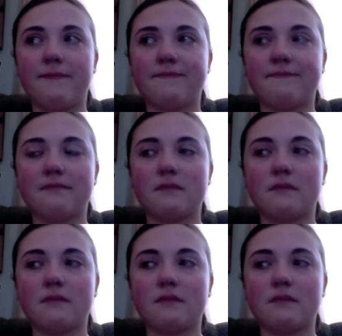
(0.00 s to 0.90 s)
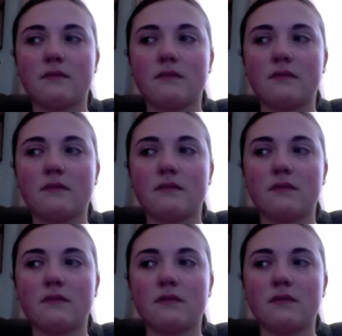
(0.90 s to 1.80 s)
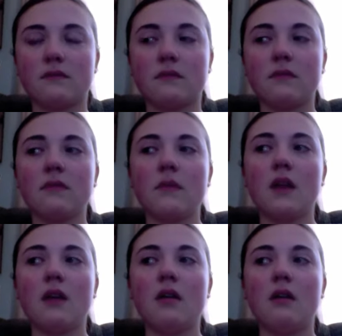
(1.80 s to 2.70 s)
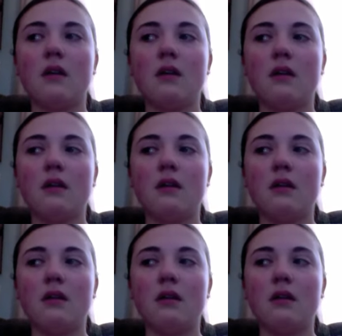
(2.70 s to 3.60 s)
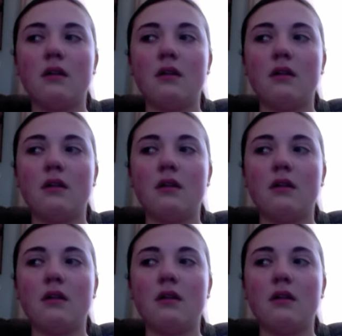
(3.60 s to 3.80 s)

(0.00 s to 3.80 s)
[no speech]